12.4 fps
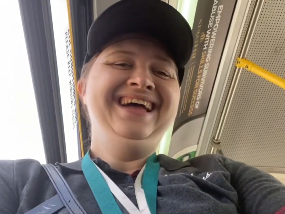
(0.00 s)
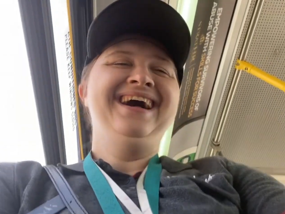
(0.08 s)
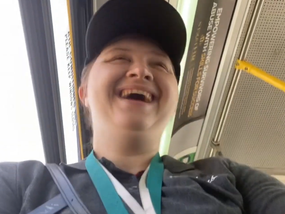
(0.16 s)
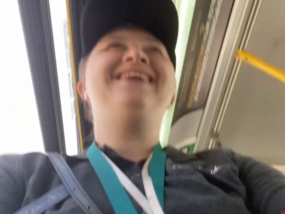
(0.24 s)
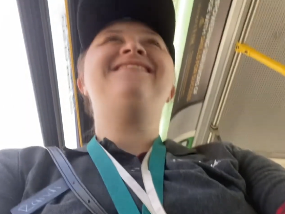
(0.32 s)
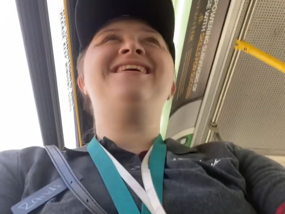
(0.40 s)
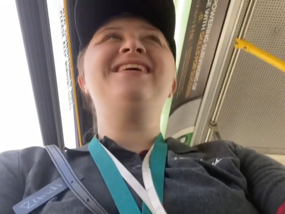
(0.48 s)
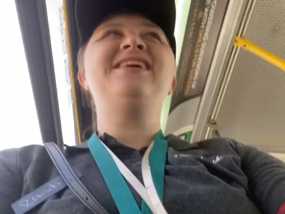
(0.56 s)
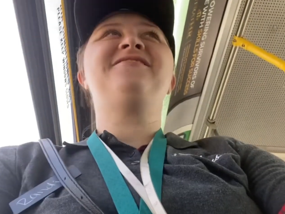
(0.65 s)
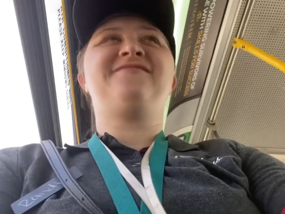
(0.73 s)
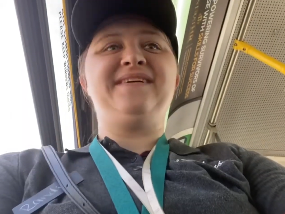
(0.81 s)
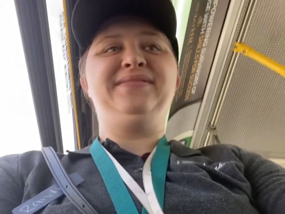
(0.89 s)
I want
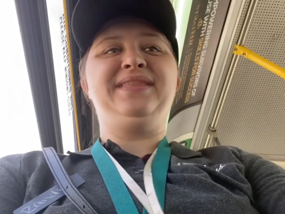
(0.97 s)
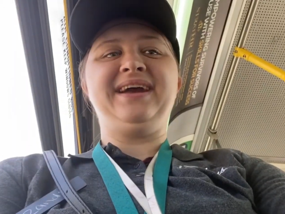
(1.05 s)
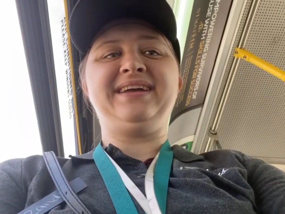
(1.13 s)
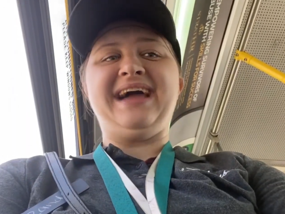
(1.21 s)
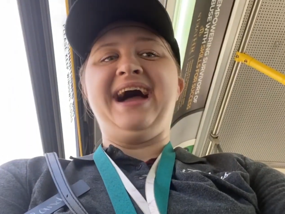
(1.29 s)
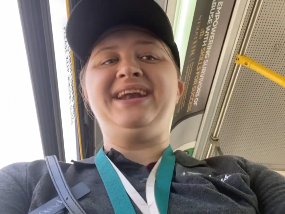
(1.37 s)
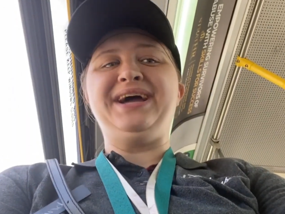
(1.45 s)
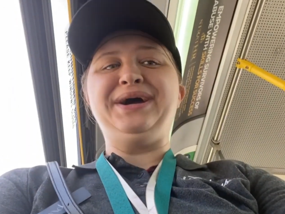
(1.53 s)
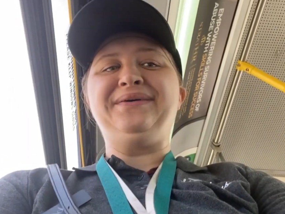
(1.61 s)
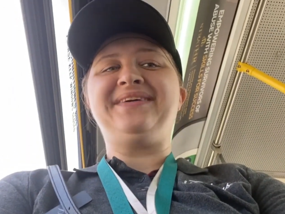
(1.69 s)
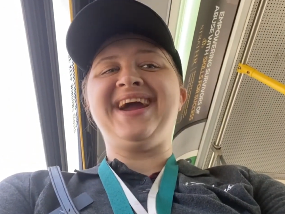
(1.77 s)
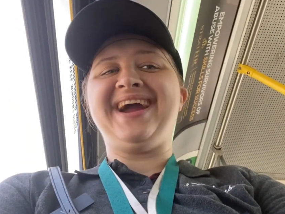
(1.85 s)
a friend like that,
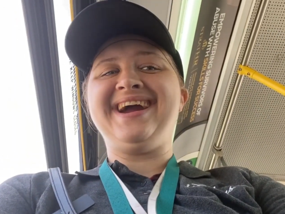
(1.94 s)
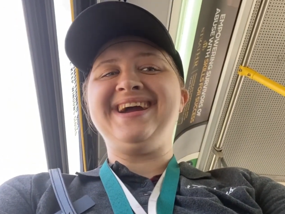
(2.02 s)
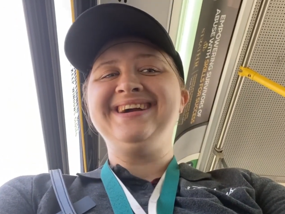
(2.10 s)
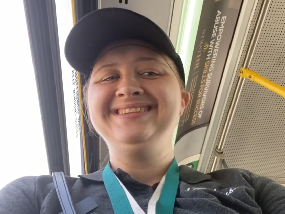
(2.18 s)
okay?